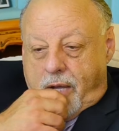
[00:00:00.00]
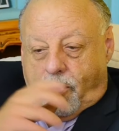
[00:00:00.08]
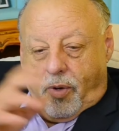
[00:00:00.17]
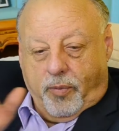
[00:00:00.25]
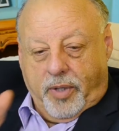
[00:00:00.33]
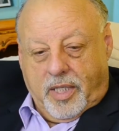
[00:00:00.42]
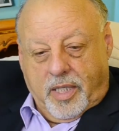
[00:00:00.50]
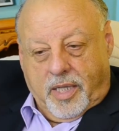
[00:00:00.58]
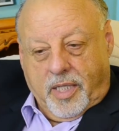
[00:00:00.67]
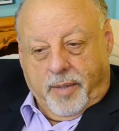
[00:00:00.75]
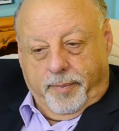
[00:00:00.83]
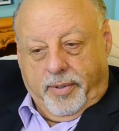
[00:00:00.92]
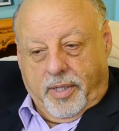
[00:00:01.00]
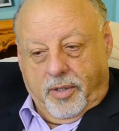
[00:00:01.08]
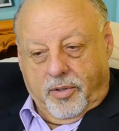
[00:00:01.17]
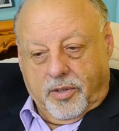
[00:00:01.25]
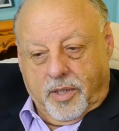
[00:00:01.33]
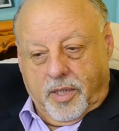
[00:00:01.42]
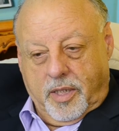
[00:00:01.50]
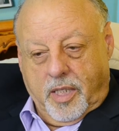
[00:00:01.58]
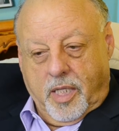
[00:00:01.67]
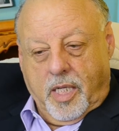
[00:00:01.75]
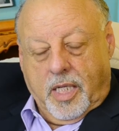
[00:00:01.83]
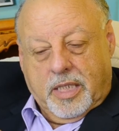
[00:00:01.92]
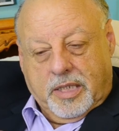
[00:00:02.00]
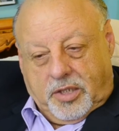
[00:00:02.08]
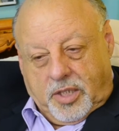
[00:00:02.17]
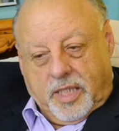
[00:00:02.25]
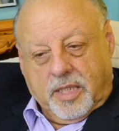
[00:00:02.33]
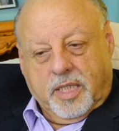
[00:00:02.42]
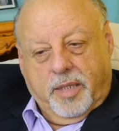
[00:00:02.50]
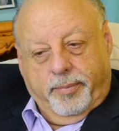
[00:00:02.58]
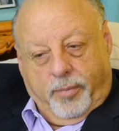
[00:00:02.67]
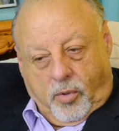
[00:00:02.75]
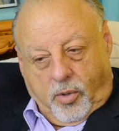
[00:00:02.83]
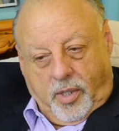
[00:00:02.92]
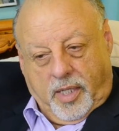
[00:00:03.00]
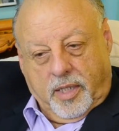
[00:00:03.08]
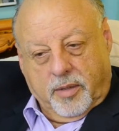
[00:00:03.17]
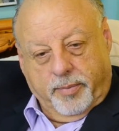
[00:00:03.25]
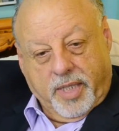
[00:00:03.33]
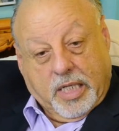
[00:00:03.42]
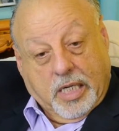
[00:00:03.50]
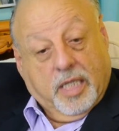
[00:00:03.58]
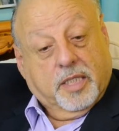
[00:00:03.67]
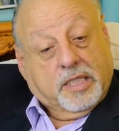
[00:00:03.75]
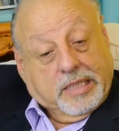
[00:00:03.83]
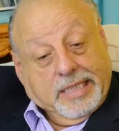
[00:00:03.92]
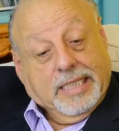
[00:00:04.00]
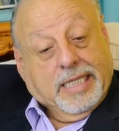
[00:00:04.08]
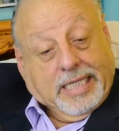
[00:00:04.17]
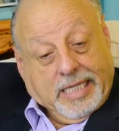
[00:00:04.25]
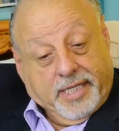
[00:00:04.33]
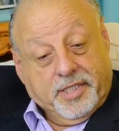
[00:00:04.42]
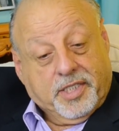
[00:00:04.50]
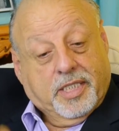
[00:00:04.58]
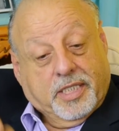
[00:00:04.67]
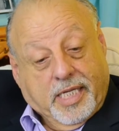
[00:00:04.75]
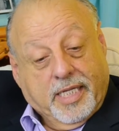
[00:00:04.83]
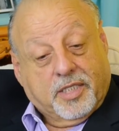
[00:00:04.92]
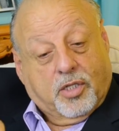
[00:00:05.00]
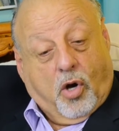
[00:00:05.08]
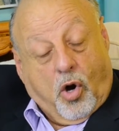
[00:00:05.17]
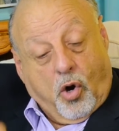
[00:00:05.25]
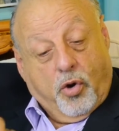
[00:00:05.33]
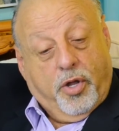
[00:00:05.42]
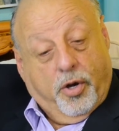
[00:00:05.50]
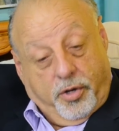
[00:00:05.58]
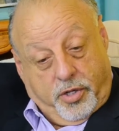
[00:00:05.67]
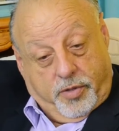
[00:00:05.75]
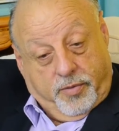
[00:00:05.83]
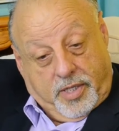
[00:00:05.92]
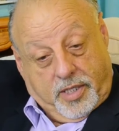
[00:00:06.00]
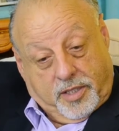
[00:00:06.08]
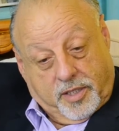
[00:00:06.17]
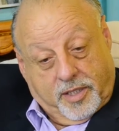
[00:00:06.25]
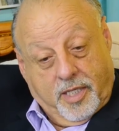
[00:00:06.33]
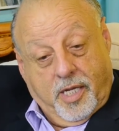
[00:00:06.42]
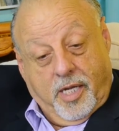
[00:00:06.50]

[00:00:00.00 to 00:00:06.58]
And when we did the comparison, just in mornings, because syndication takes all your units,